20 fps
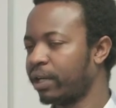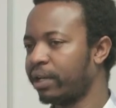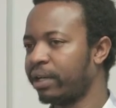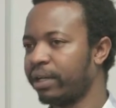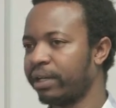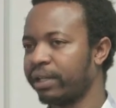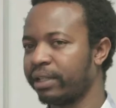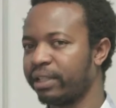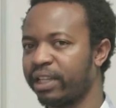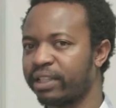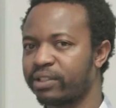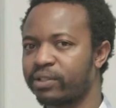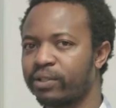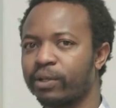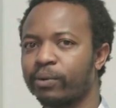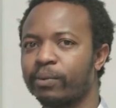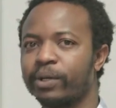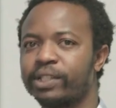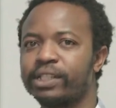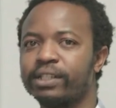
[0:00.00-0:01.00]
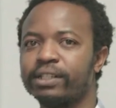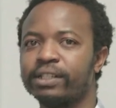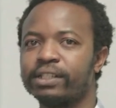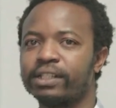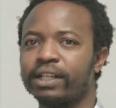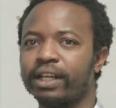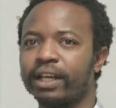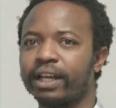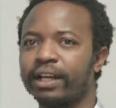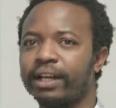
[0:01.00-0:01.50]
Uh, yeah, so the question is
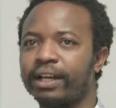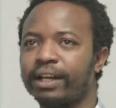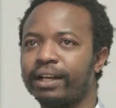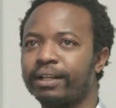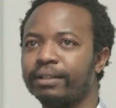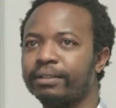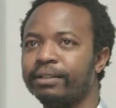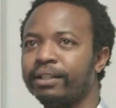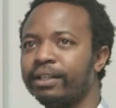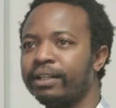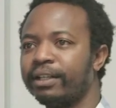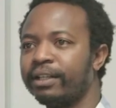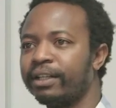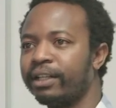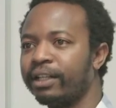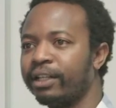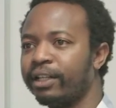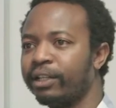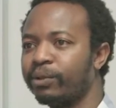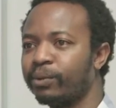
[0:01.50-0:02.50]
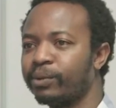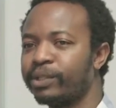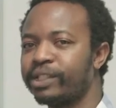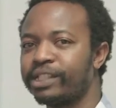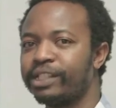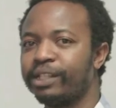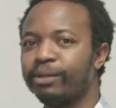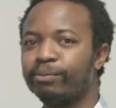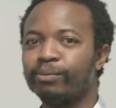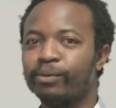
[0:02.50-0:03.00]
like, uh, it would
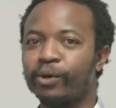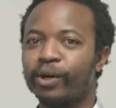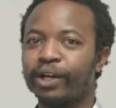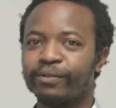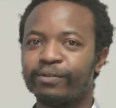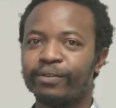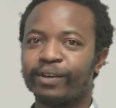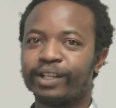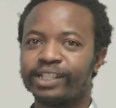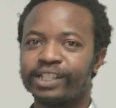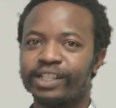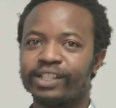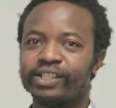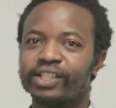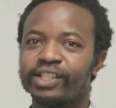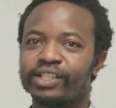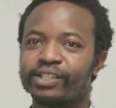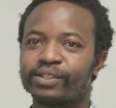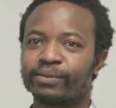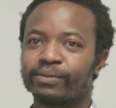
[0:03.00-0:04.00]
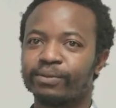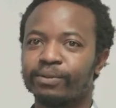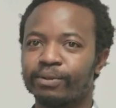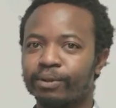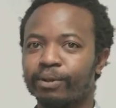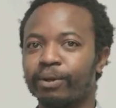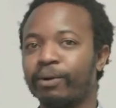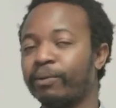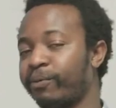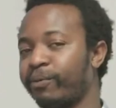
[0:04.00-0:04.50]
seem more advantageous
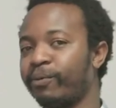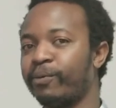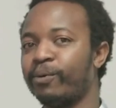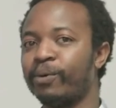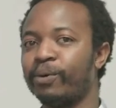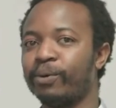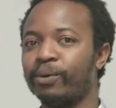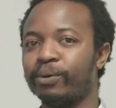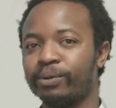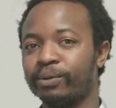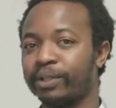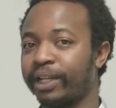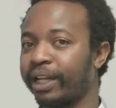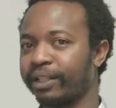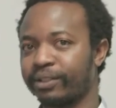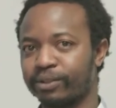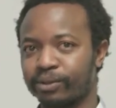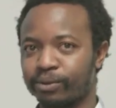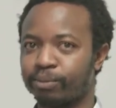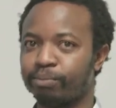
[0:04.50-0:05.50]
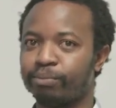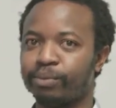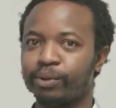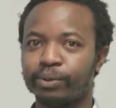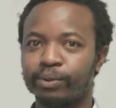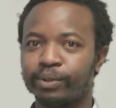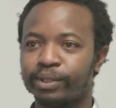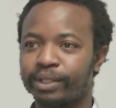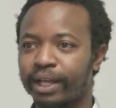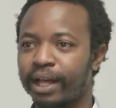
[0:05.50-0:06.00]
uh, for like to
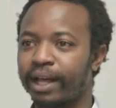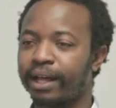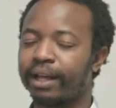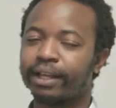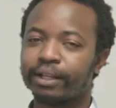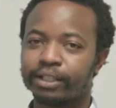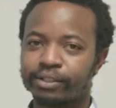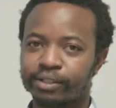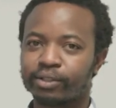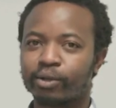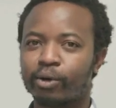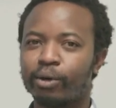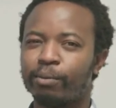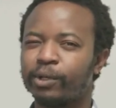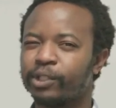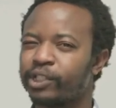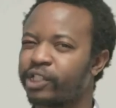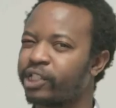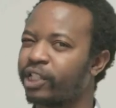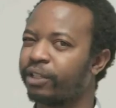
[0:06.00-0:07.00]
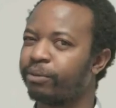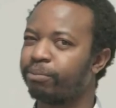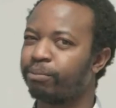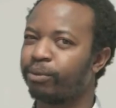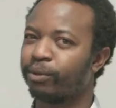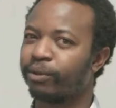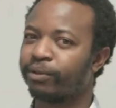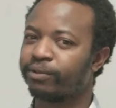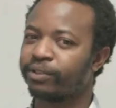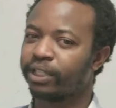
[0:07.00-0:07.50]
build uh, a common shared
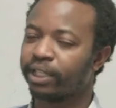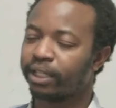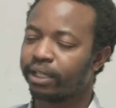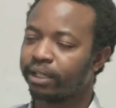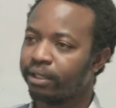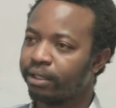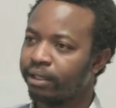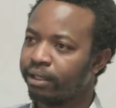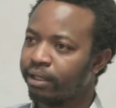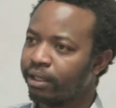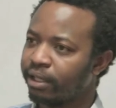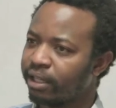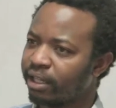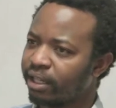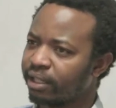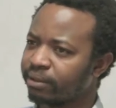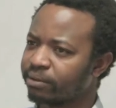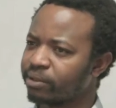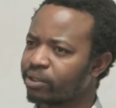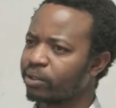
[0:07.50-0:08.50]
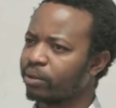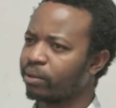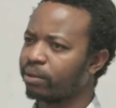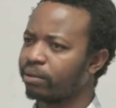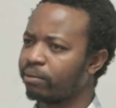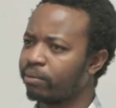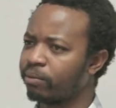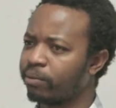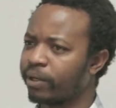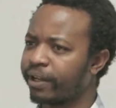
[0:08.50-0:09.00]
pool of data. Uh, so
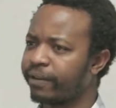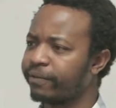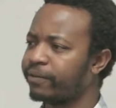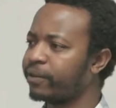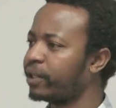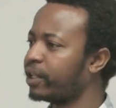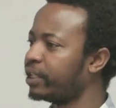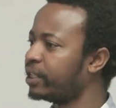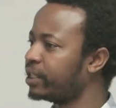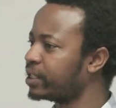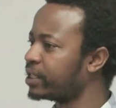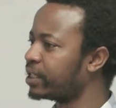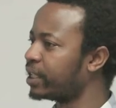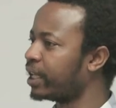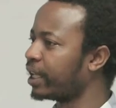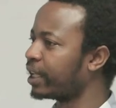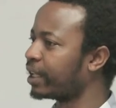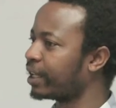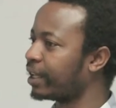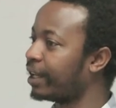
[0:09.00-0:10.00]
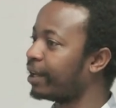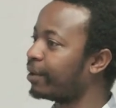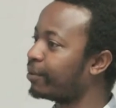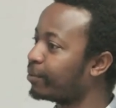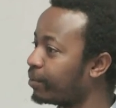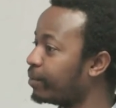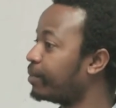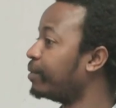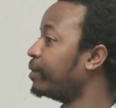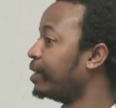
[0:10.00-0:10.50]
what I've heard is like, uh,
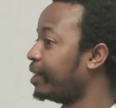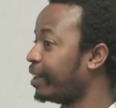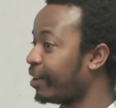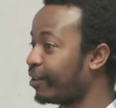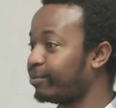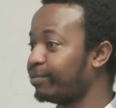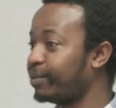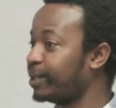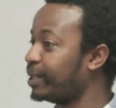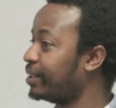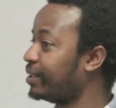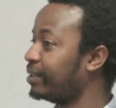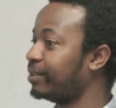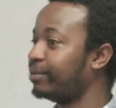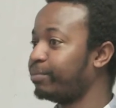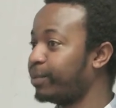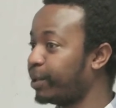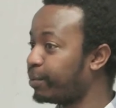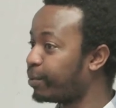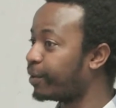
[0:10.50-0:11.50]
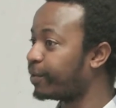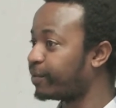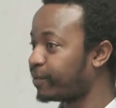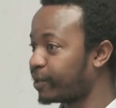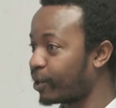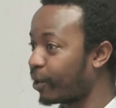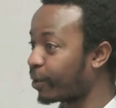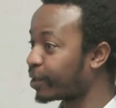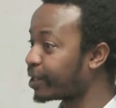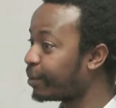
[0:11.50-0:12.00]
there have been, people have
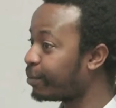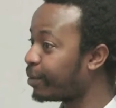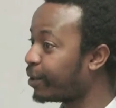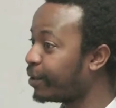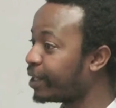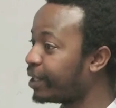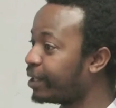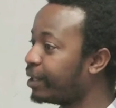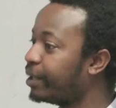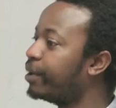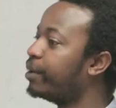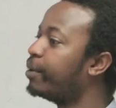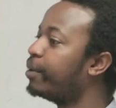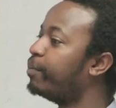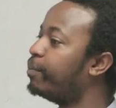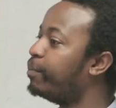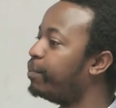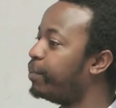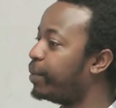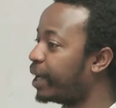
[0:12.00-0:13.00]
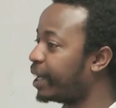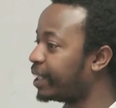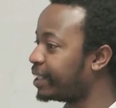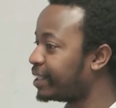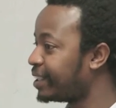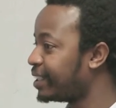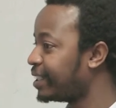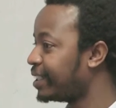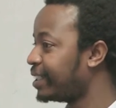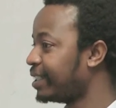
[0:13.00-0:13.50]
talked about it,
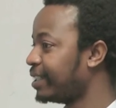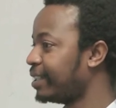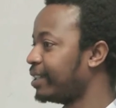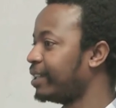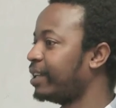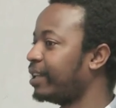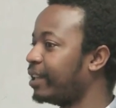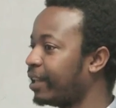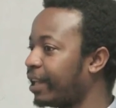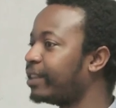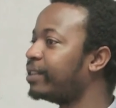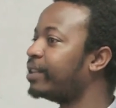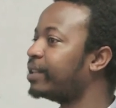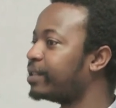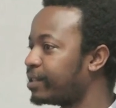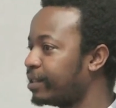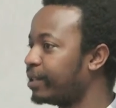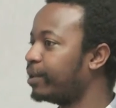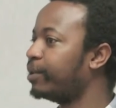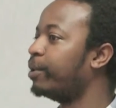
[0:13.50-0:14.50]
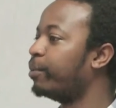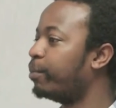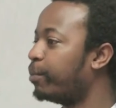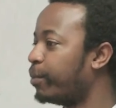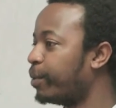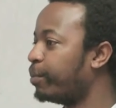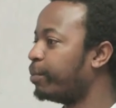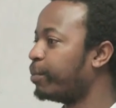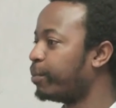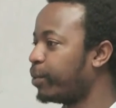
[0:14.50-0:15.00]
but at this, the
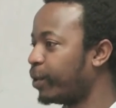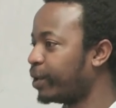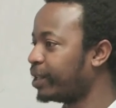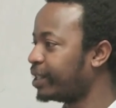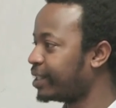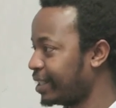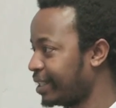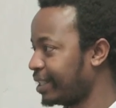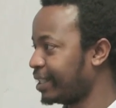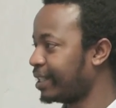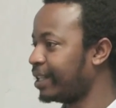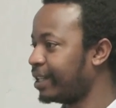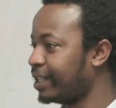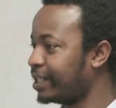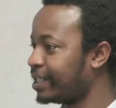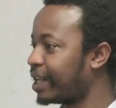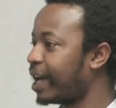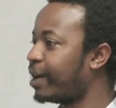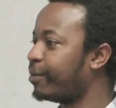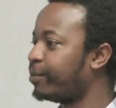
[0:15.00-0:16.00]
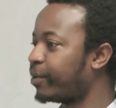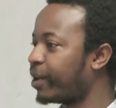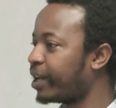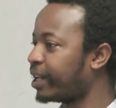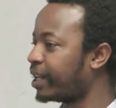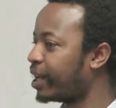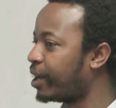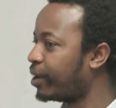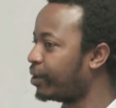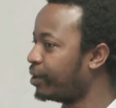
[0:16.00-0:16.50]
point in time right
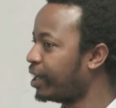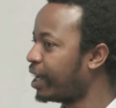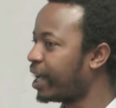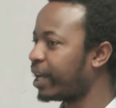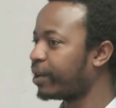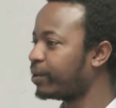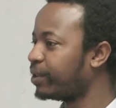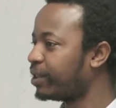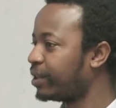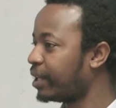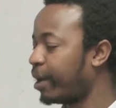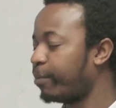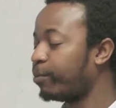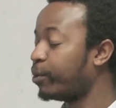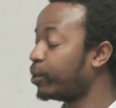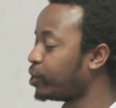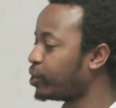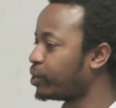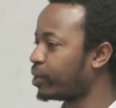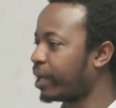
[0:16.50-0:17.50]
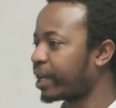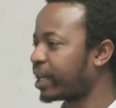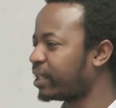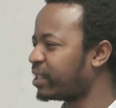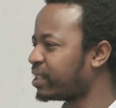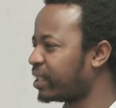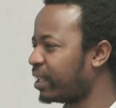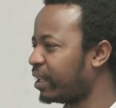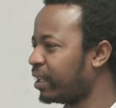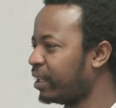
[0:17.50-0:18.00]
now, I don't, I'm not sure, I can
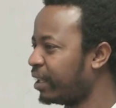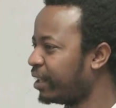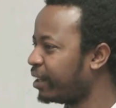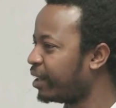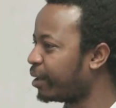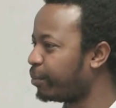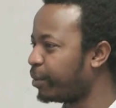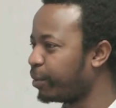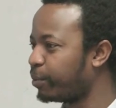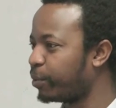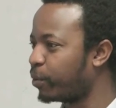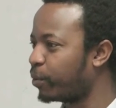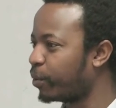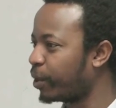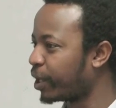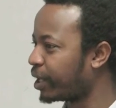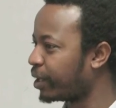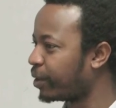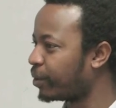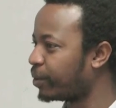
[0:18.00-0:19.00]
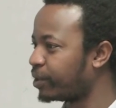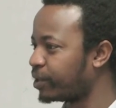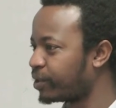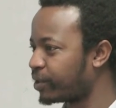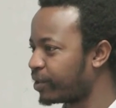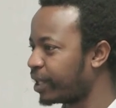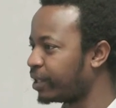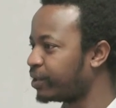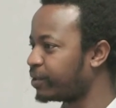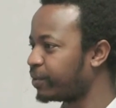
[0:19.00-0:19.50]
say there are people working on
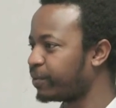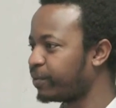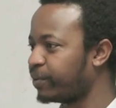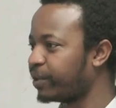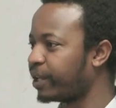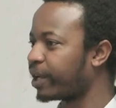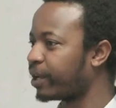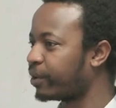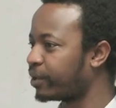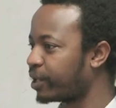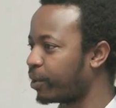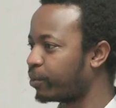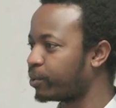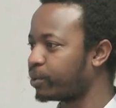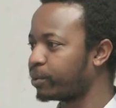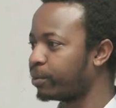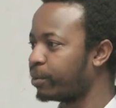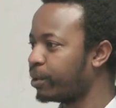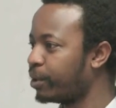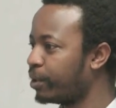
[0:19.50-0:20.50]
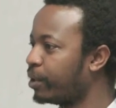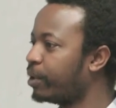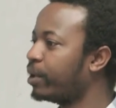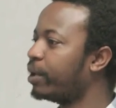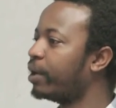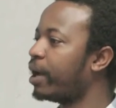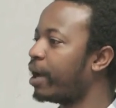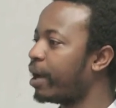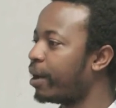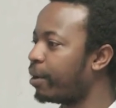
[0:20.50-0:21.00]
trying to figure out how to
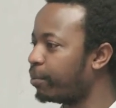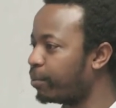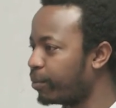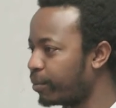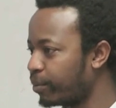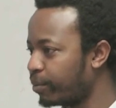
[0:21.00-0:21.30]
um,